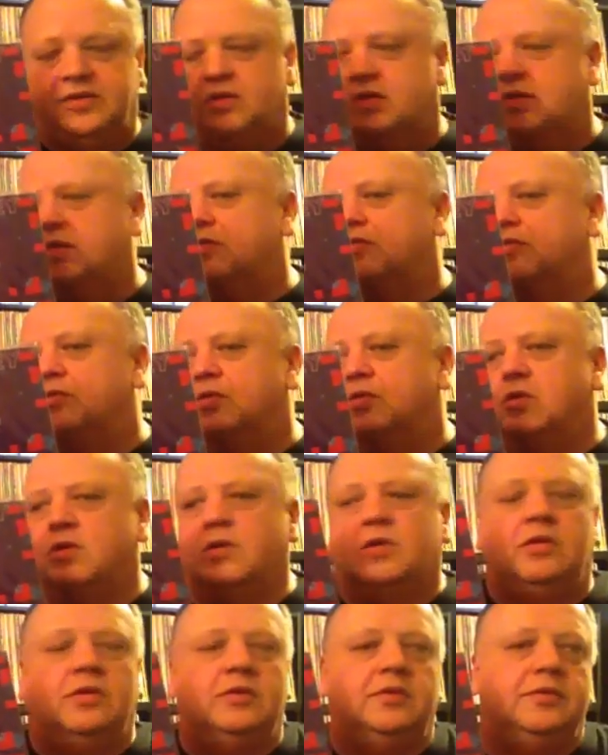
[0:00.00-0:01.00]
Tug of
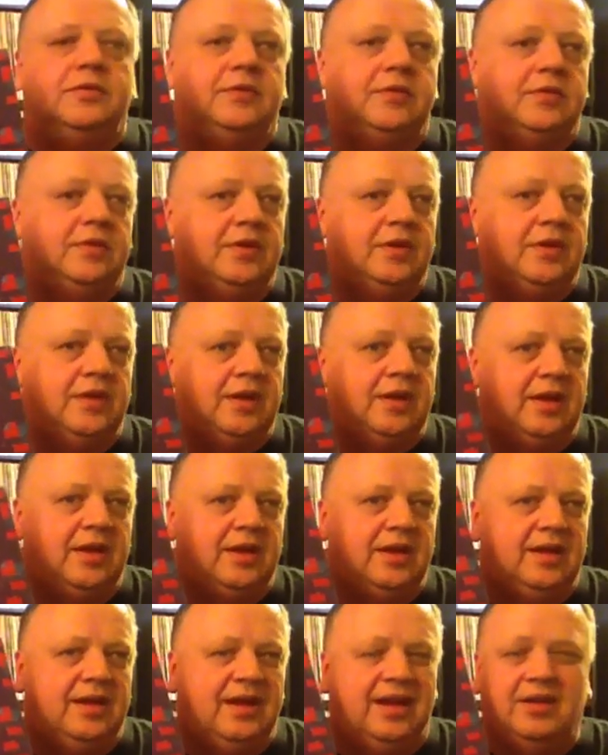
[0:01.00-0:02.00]
War.
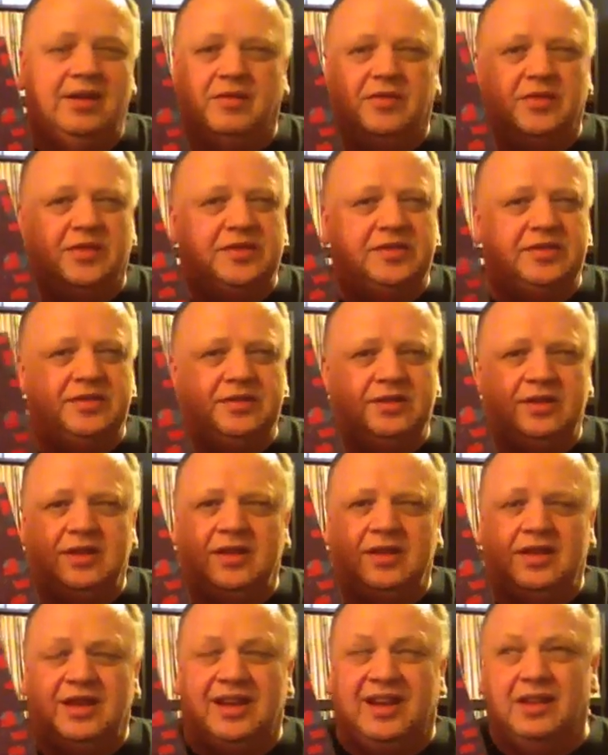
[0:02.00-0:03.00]
I love this.
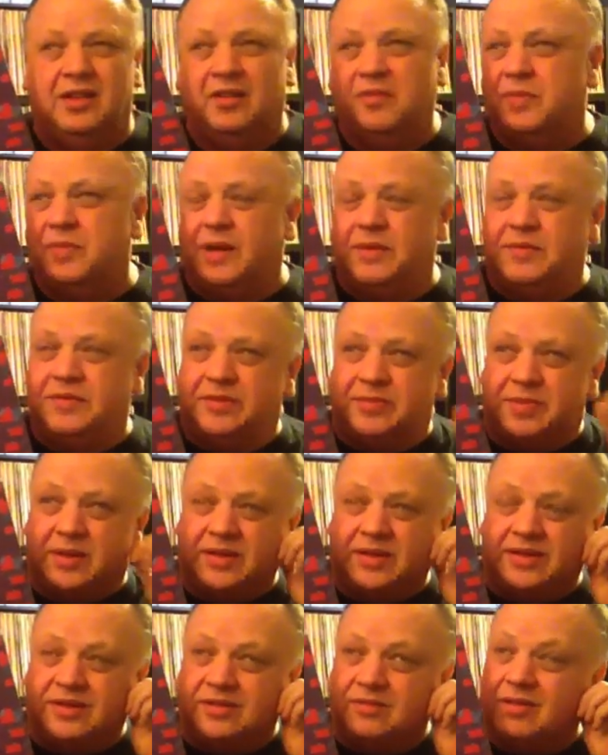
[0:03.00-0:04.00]
I love Pipes to
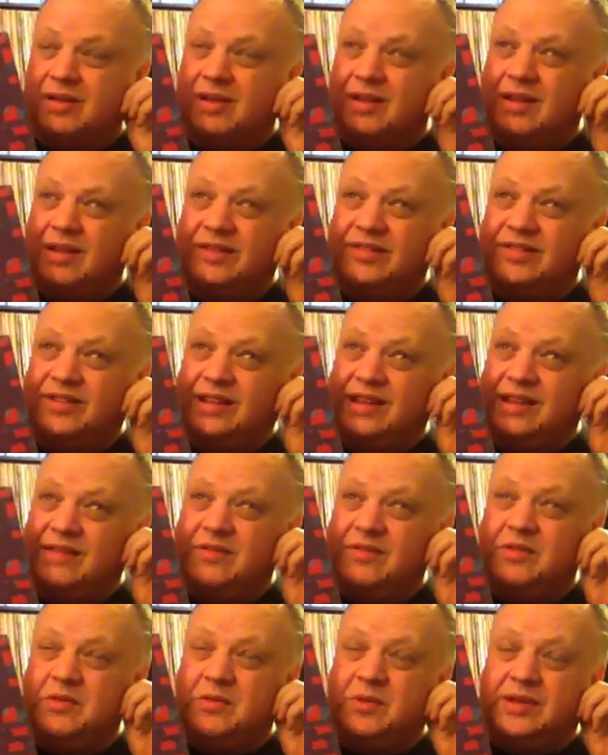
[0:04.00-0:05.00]
Peace as well, actually,
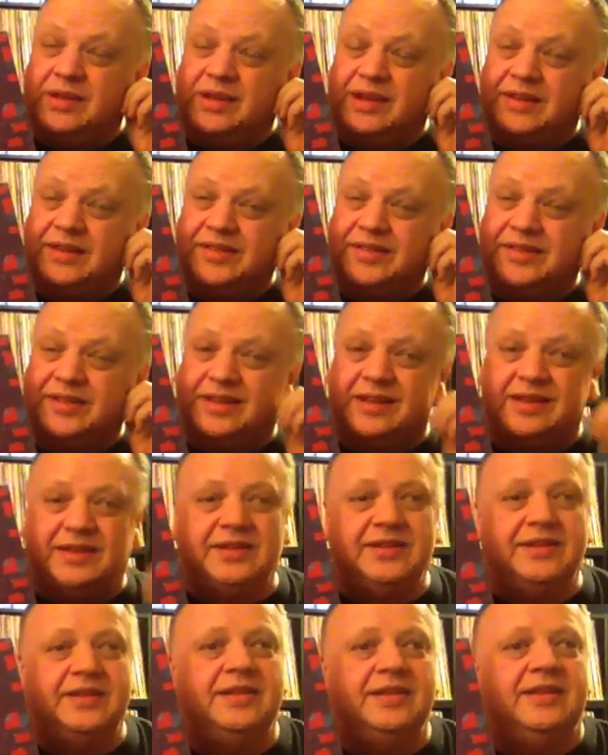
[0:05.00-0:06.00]
even though it gets
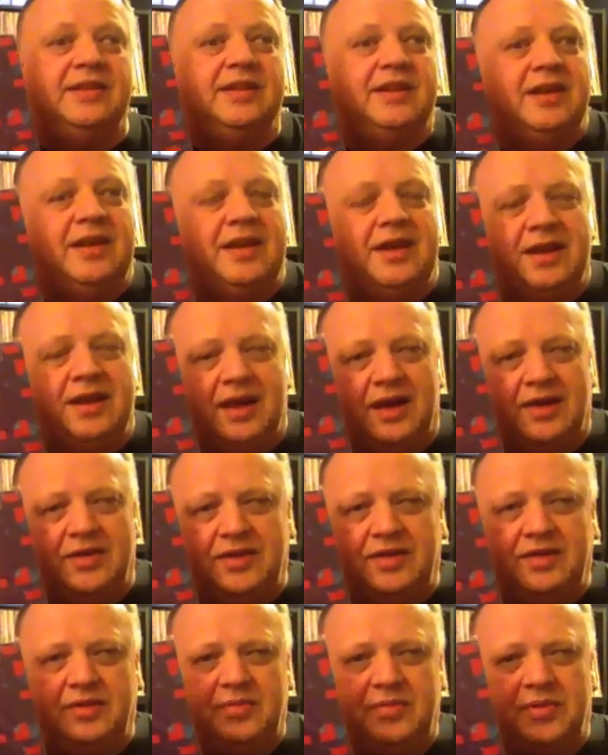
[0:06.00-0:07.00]
slated. I
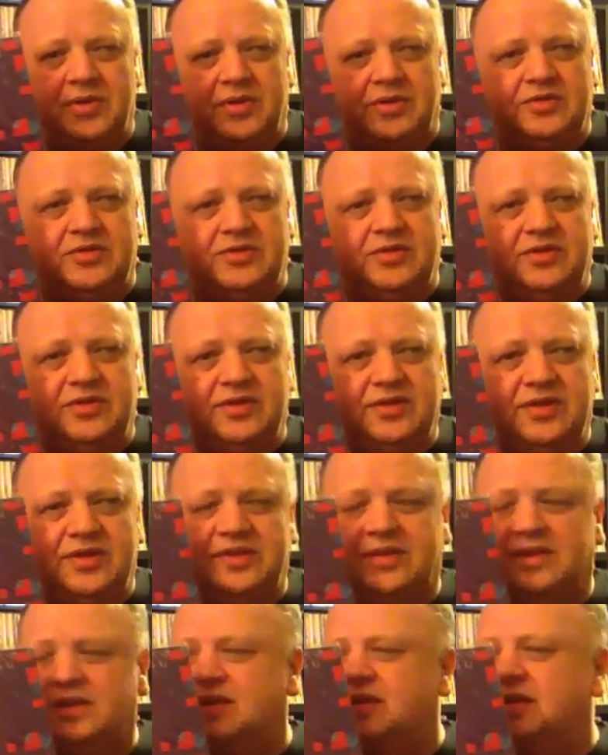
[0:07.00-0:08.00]
think the production in
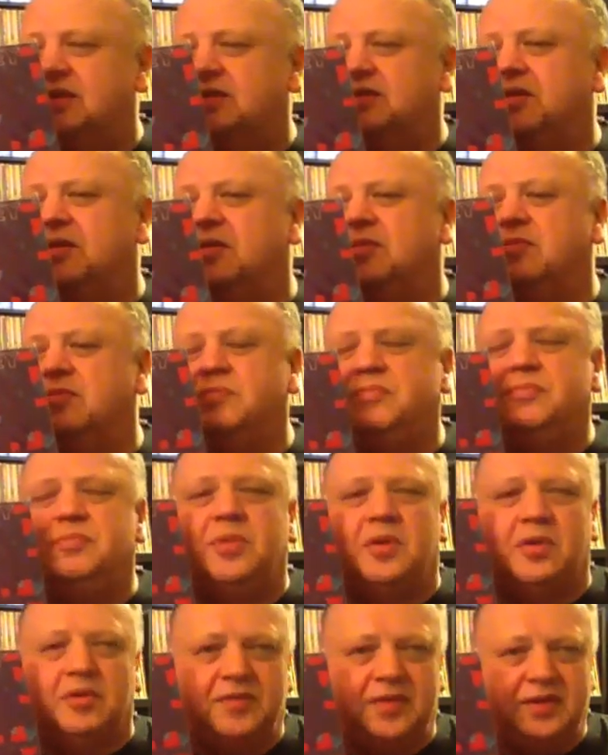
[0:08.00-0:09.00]
this is
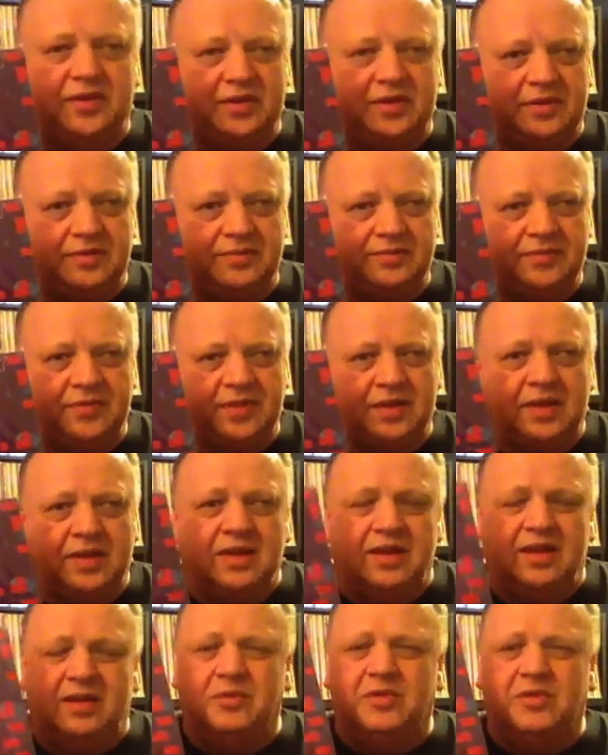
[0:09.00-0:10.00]
perfect.
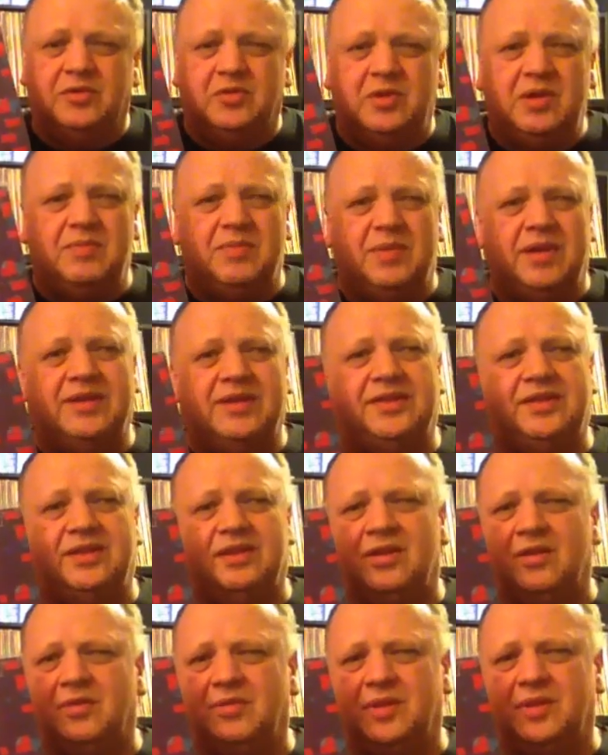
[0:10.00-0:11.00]
It was remixed a
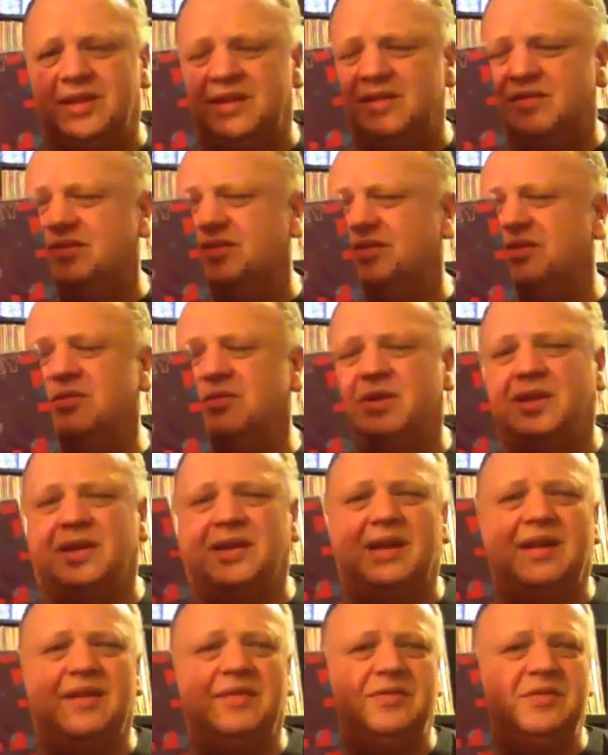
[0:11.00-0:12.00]
couple of years ago,
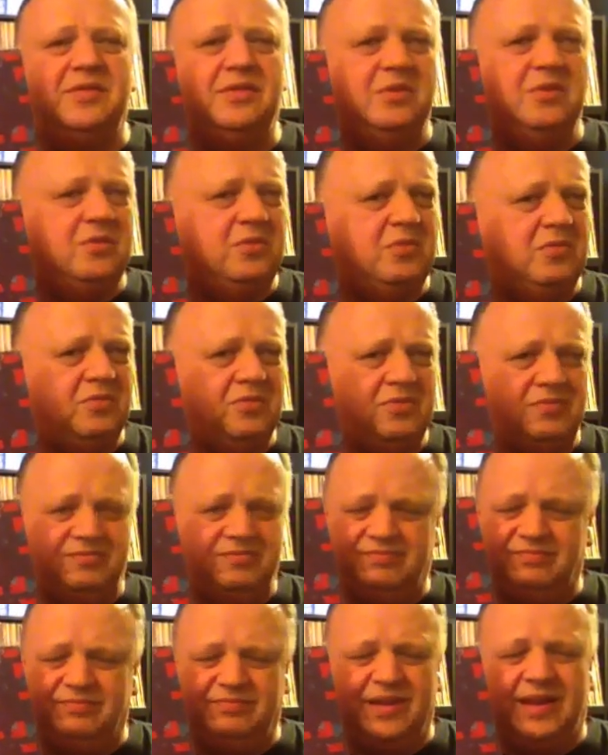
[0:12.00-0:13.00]
and I have no
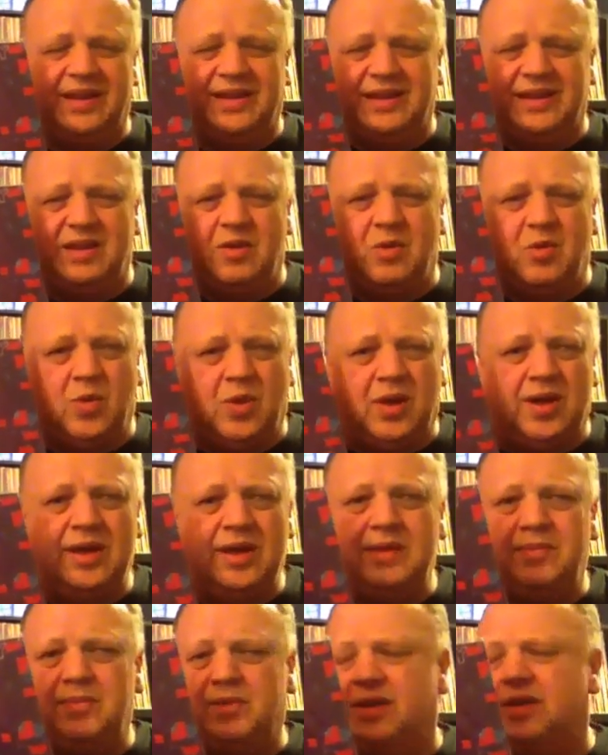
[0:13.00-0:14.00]
idea
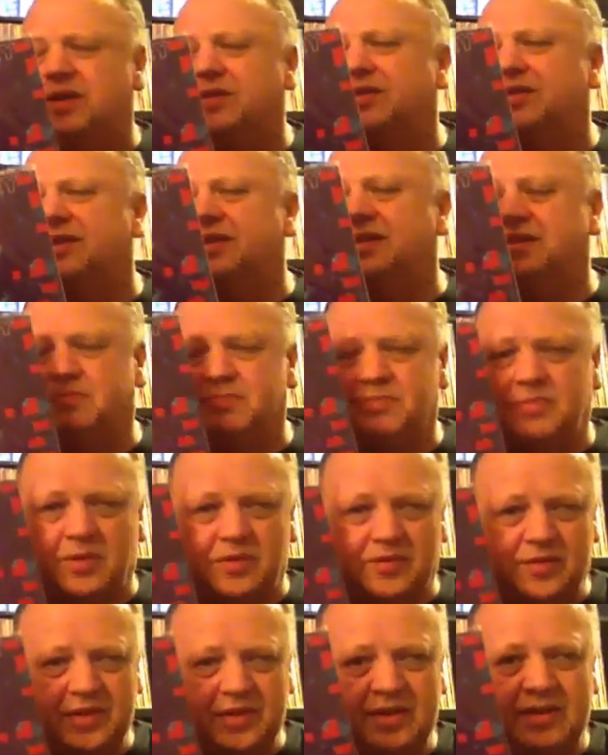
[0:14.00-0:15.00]
why, because it's
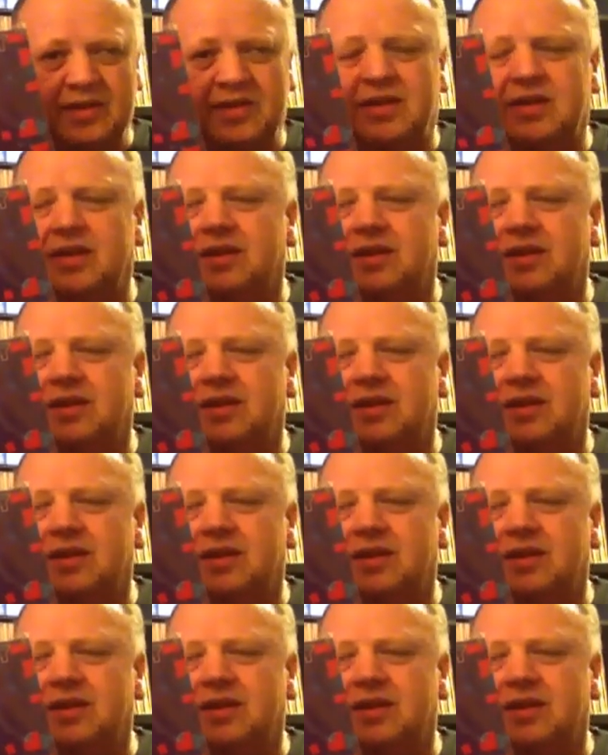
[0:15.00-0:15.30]
perfect.